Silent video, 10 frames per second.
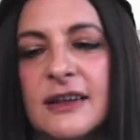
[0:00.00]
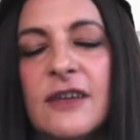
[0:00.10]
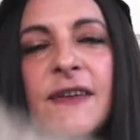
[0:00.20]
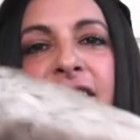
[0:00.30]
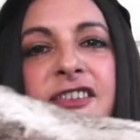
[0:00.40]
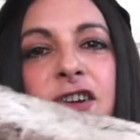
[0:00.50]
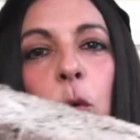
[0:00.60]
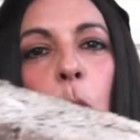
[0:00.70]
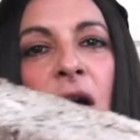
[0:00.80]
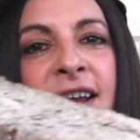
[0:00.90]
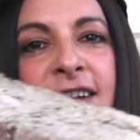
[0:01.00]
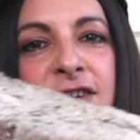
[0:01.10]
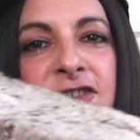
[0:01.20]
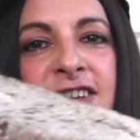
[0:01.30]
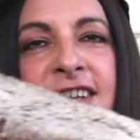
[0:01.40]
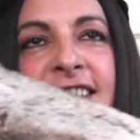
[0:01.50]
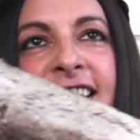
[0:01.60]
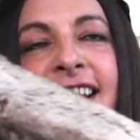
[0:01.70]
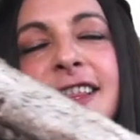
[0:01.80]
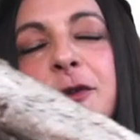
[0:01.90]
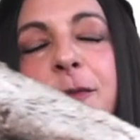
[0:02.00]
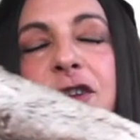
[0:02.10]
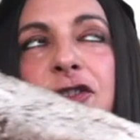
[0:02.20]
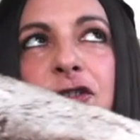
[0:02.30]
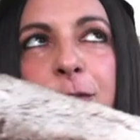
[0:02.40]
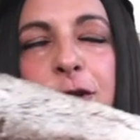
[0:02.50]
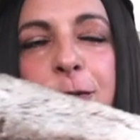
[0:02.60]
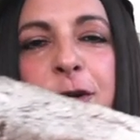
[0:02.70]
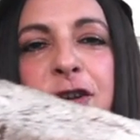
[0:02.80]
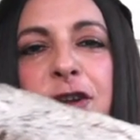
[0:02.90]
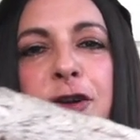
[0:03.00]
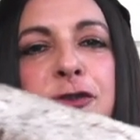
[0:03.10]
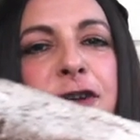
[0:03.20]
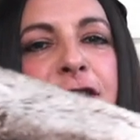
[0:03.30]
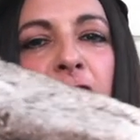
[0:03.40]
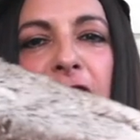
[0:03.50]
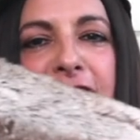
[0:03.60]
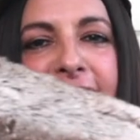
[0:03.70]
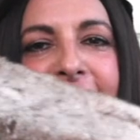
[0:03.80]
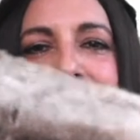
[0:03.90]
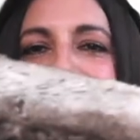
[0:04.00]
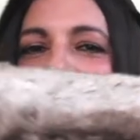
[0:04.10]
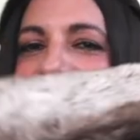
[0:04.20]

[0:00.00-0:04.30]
I found this little wine cozy that I think will be super duper cute during the holidays.